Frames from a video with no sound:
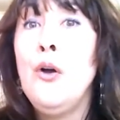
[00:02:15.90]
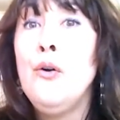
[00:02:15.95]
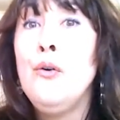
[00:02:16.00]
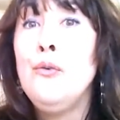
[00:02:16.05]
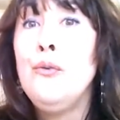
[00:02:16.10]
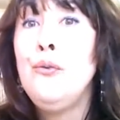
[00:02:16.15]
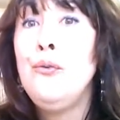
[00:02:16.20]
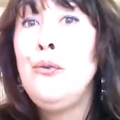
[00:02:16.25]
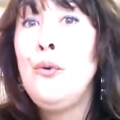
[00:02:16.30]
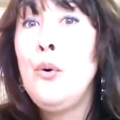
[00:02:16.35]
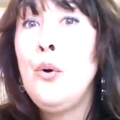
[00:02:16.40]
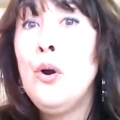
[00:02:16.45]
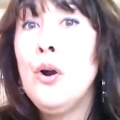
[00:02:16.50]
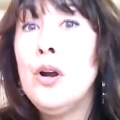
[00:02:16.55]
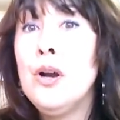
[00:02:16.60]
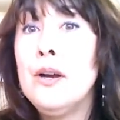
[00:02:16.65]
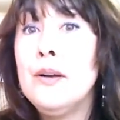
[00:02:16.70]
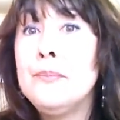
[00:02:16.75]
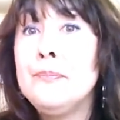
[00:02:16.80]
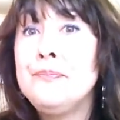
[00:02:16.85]

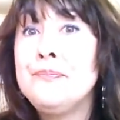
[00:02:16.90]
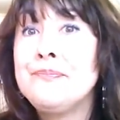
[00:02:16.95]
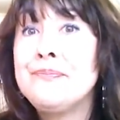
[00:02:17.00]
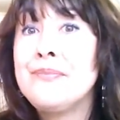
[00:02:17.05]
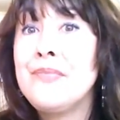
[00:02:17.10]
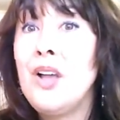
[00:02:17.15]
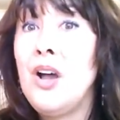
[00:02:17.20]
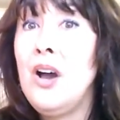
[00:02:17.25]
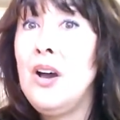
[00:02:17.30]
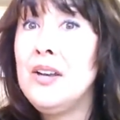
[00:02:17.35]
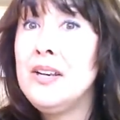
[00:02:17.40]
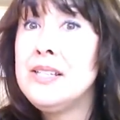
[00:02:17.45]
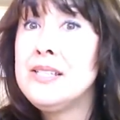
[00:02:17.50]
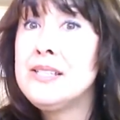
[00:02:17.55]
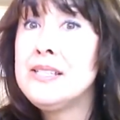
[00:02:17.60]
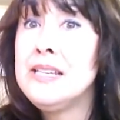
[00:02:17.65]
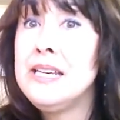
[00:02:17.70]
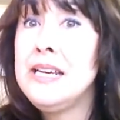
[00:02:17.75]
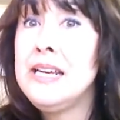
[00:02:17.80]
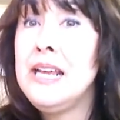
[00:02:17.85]
for,
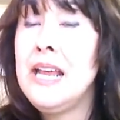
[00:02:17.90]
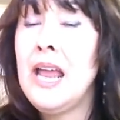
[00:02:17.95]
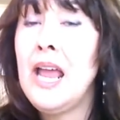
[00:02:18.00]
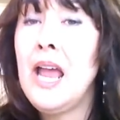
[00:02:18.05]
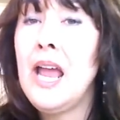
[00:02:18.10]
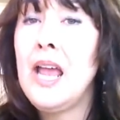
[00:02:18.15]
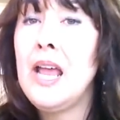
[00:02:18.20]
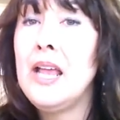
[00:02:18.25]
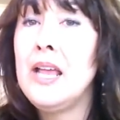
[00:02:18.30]
honestly,